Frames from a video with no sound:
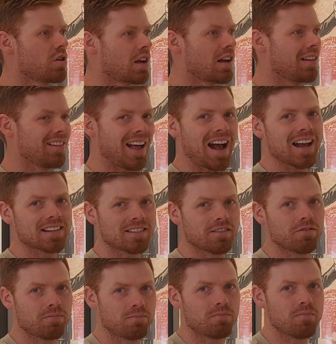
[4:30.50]
class
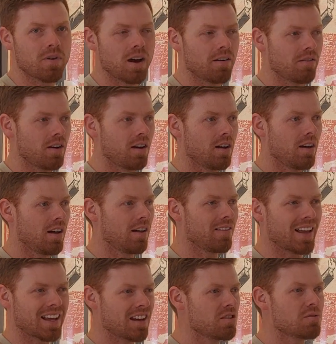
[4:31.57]
of
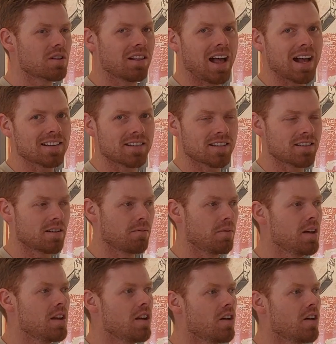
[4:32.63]
like a new class system.